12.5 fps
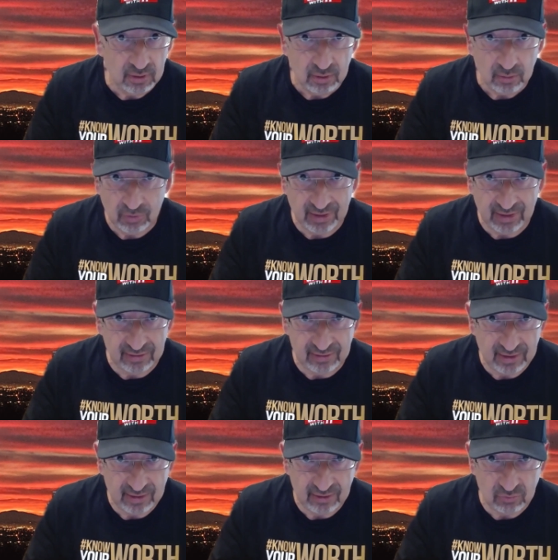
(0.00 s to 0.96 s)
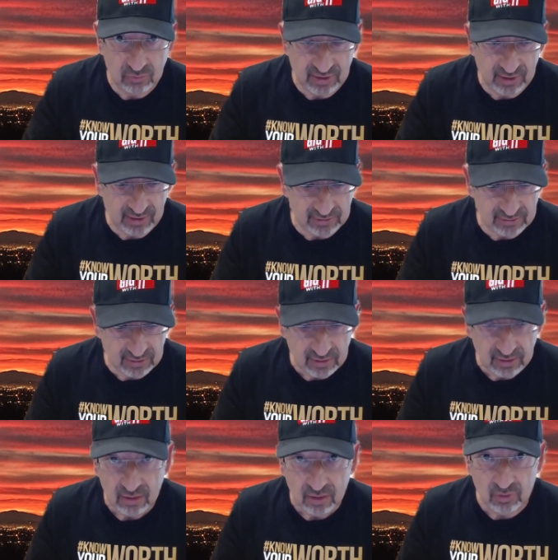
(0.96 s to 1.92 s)
Without that, we can't.
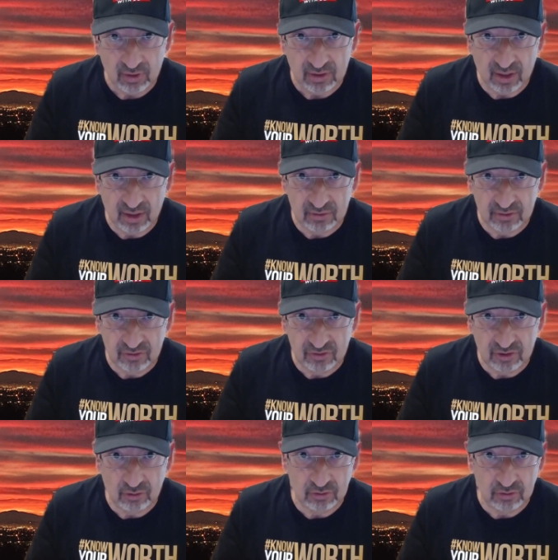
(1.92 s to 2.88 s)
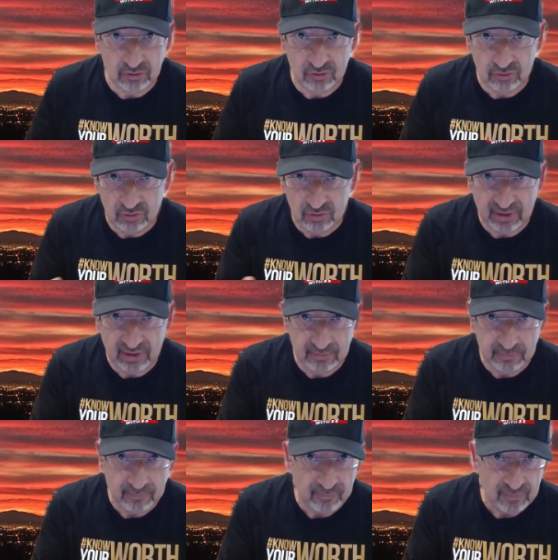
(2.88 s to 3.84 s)
Well, Congress, in order to do that,
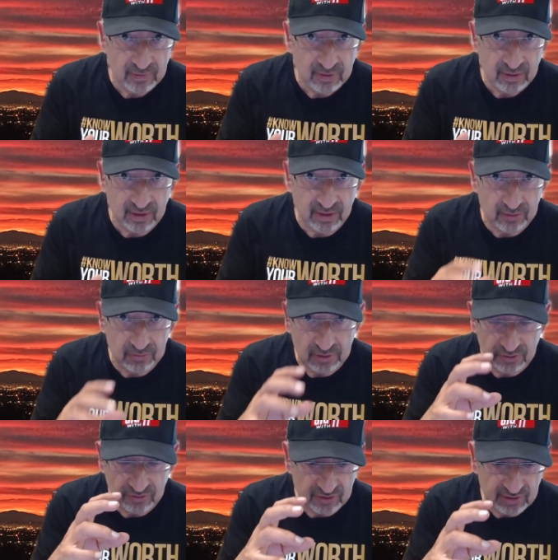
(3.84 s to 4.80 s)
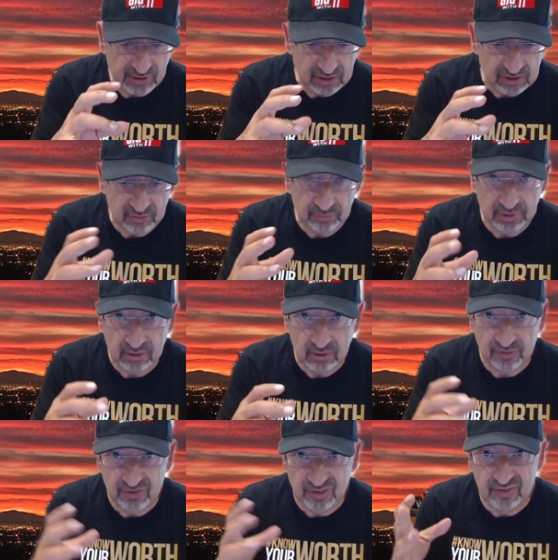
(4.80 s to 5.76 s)
they had a reconciliation bill
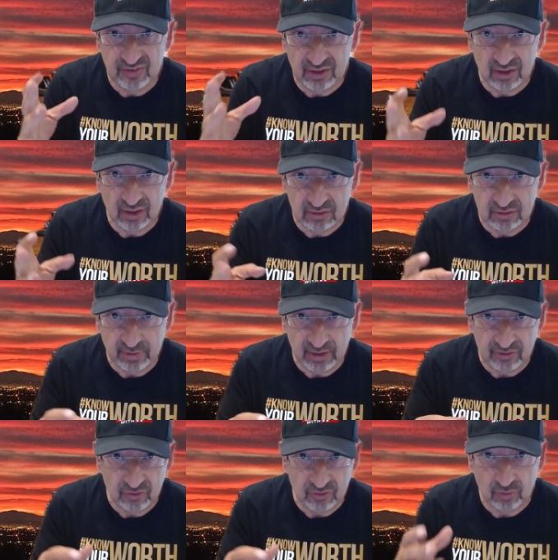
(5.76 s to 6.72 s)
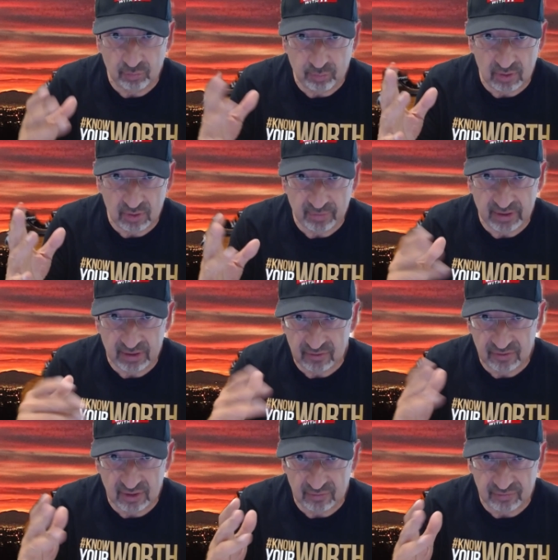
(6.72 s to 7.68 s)
of 1,600 pages of pork barrel
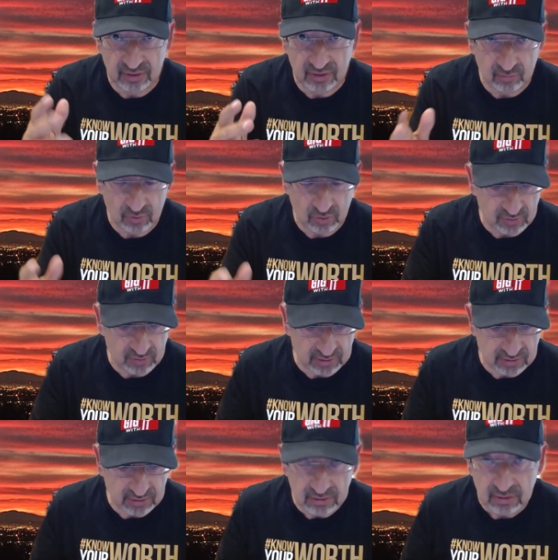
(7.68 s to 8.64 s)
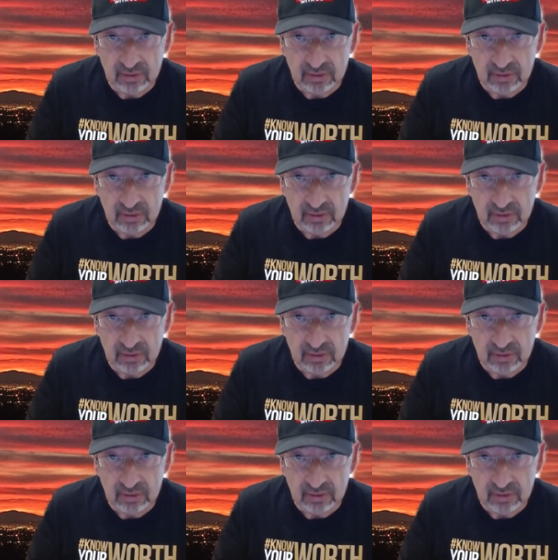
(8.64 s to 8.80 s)
stuff in there, most likely.